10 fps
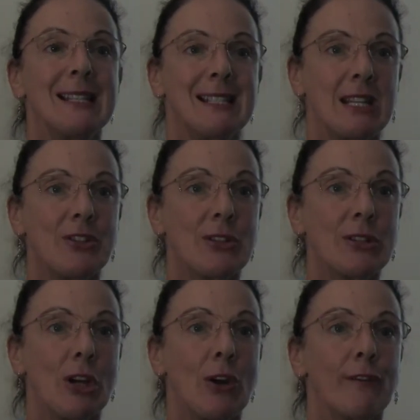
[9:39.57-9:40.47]

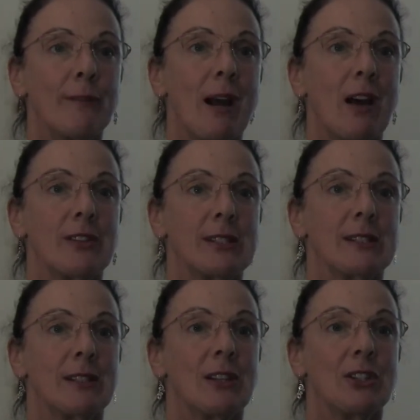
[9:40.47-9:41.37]
Teachers learn from
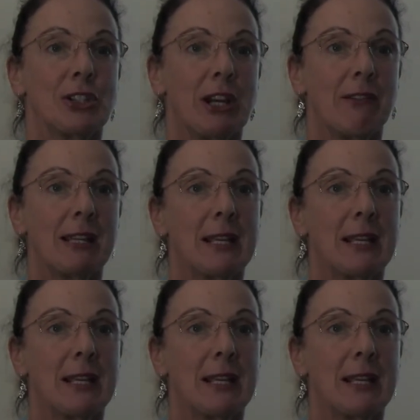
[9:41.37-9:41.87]
others, sharing